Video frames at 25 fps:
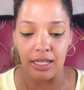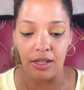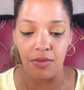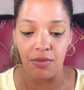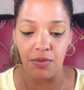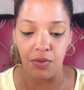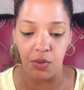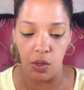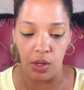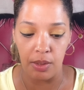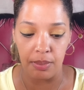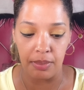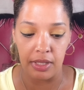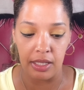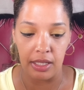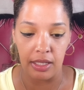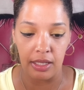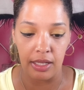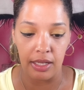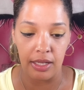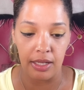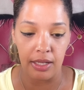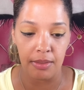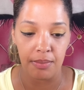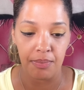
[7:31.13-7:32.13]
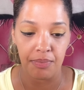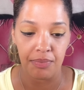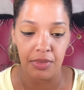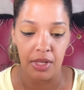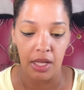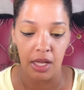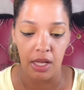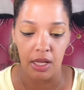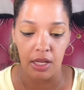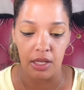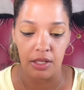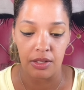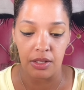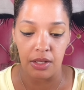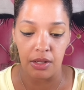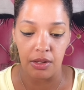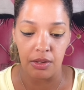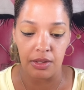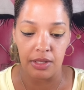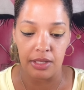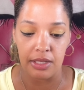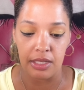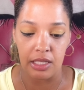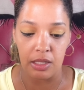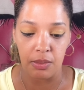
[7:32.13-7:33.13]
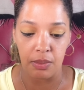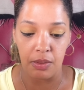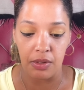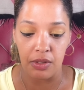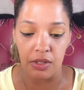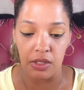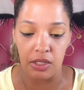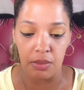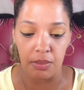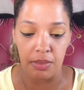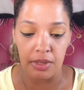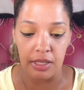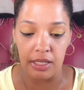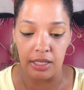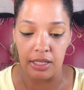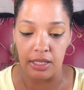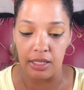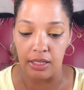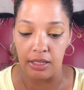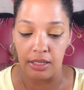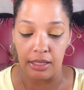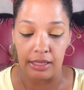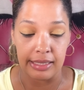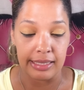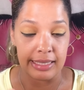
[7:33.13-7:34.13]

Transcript: Formula. So this is supposed to be,